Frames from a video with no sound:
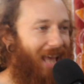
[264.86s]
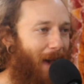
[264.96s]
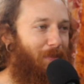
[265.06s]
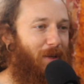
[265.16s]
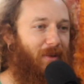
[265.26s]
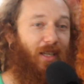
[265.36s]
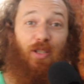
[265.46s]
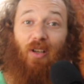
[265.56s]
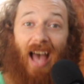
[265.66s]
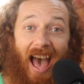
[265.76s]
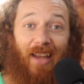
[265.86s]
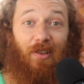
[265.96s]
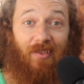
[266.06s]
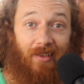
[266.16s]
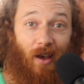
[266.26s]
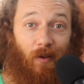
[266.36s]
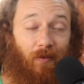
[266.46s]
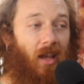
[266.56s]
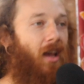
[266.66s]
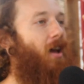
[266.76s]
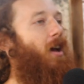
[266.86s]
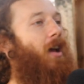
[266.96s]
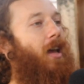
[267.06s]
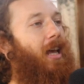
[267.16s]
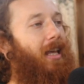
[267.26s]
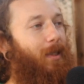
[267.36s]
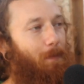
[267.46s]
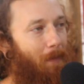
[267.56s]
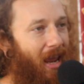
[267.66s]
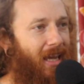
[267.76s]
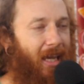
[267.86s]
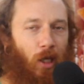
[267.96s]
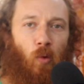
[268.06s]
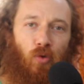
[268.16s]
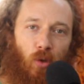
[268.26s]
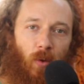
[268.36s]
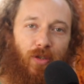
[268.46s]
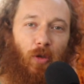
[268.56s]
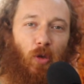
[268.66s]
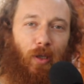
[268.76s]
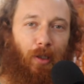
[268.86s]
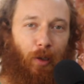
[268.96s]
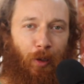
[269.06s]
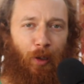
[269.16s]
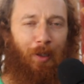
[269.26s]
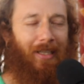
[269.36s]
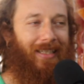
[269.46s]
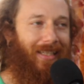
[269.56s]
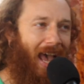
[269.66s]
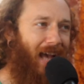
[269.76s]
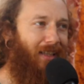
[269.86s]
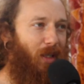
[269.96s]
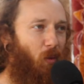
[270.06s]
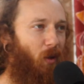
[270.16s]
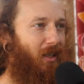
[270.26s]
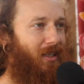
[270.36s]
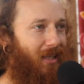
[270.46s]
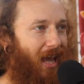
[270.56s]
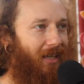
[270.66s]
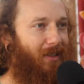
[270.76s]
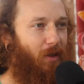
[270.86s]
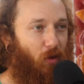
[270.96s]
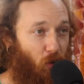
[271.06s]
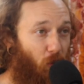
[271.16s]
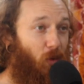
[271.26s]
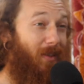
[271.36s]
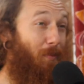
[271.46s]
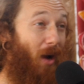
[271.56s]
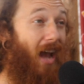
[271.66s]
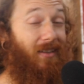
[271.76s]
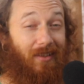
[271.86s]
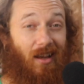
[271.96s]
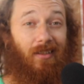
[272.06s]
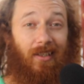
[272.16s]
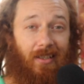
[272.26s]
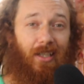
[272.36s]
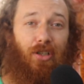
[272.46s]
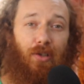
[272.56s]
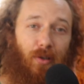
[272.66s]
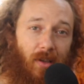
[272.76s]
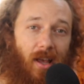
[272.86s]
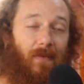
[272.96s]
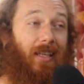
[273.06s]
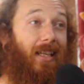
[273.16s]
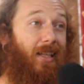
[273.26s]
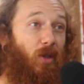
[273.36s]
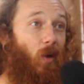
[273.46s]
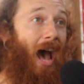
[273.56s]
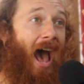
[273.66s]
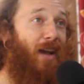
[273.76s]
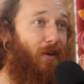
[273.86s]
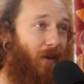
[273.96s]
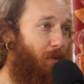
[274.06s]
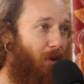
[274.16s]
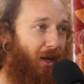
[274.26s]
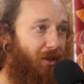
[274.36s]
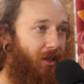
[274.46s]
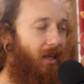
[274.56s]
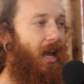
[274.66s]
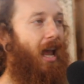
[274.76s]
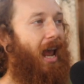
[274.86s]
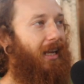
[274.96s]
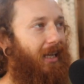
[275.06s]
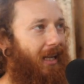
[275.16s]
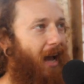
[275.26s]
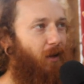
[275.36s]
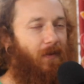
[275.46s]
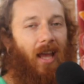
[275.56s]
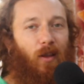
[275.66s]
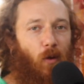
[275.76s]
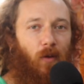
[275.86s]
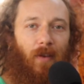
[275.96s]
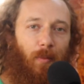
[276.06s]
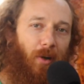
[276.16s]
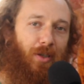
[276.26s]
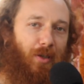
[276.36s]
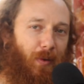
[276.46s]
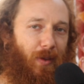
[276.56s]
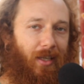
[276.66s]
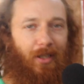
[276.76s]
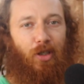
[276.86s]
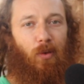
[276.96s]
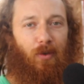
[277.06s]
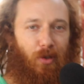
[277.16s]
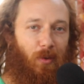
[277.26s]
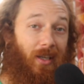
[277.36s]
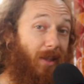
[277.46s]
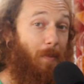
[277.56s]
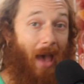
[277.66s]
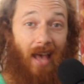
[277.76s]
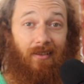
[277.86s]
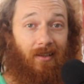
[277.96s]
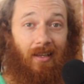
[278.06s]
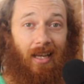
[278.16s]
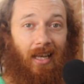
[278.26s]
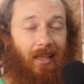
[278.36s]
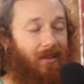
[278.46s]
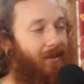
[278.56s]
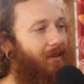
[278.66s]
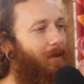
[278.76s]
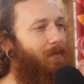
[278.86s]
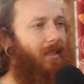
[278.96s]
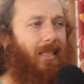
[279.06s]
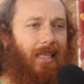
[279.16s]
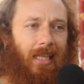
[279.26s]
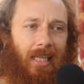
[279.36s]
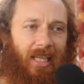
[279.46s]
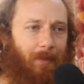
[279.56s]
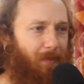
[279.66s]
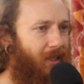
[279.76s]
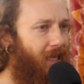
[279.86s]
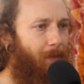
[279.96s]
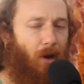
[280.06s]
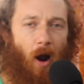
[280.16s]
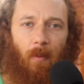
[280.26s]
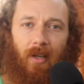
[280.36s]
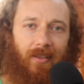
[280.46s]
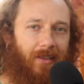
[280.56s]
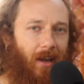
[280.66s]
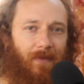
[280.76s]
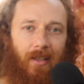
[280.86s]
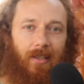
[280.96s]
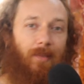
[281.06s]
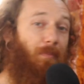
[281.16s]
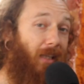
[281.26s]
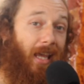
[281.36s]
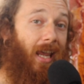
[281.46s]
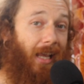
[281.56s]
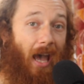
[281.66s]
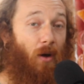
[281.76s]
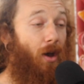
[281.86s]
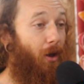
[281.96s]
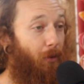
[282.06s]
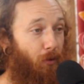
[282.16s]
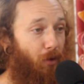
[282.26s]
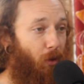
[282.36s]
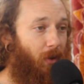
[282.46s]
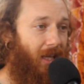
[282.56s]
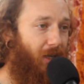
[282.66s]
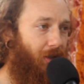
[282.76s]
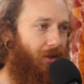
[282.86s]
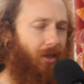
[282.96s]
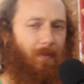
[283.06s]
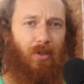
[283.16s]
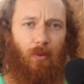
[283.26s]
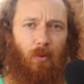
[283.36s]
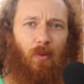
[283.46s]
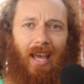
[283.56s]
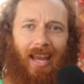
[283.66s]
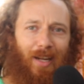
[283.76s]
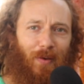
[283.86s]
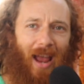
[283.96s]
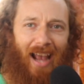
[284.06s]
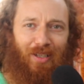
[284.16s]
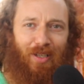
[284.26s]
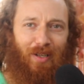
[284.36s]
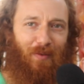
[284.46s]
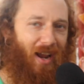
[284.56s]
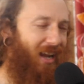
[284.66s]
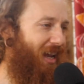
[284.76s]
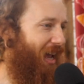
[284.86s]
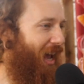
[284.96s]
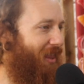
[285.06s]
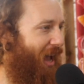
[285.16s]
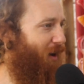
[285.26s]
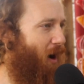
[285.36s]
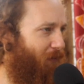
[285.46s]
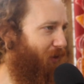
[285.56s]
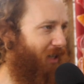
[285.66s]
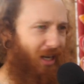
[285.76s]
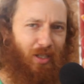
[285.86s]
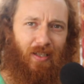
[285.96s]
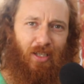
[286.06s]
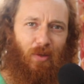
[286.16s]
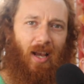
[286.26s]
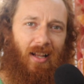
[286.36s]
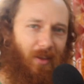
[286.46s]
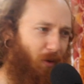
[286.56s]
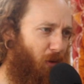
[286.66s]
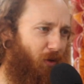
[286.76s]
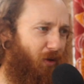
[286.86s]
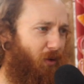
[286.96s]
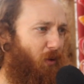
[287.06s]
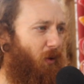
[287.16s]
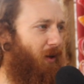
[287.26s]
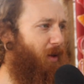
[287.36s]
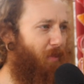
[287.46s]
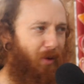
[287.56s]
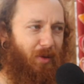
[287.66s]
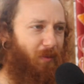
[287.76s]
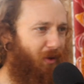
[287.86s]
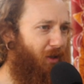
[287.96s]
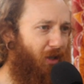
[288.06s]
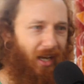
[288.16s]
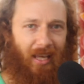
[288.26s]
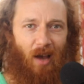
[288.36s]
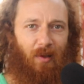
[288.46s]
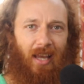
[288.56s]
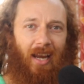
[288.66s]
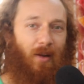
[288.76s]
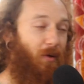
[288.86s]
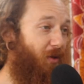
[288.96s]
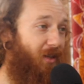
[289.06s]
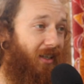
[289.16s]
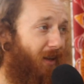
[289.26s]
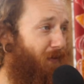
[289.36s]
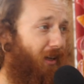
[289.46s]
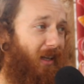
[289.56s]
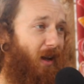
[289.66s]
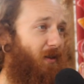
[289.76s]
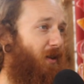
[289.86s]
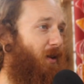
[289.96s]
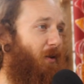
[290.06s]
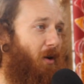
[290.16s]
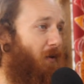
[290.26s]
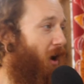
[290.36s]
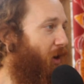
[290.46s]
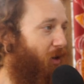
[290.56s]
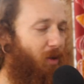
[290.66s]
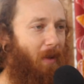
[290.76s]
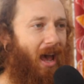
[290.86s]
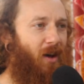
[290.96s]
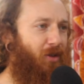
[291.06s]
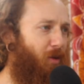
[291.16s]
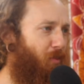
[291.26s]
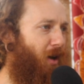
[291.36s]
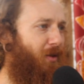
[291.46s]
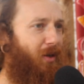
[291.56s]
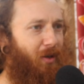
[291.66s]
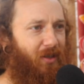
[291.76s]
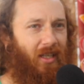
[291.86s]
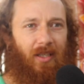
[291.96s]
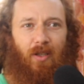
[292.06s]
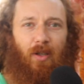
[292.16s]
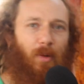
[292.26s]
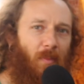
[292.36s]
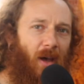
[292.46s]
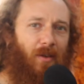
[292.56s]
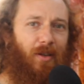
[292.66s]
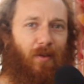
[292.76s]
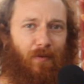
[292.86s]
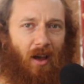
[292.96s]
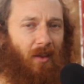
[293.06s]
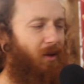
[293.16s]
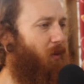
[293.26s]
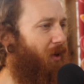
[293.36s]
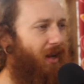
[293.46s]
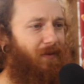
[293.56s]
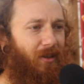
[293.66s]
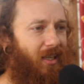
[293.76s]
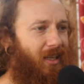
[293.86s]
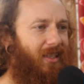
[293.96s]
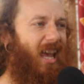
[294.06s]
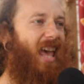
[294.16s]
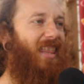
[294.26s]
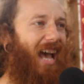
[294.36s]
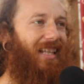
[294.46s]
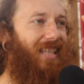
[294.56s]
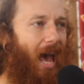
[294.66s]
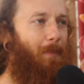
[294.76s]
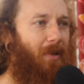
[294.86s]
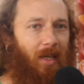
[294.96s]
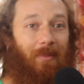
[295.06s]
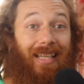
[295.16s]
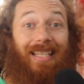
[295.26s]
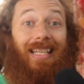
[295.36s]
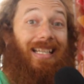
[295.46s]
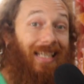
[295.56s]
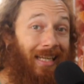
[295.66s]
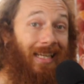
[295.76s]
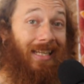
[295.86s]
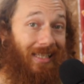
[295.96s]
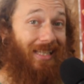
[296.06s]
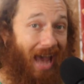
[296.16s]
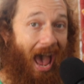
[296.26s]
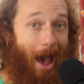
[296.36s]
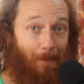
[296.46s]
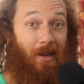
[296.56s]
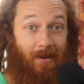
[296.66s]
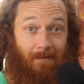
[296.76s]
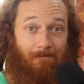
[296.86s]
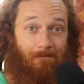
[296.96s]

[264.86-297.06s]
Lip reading: It's happening because your higher self is making you do it so you can learn exactly what it's like to truly practice unconditional love and get into a higher vibration and get out of that lower vibrational thing that you were doing in the past. This is some deep, deep karmic stuff that is playing out through your relationships, through that interaction, right? And that confrontation that you had at the grocery store, at the person with the checkout lane, or your significant other, or your spouse, your brother, your sister, your mother, your father, whatever it is, that's happening because it needs to happen.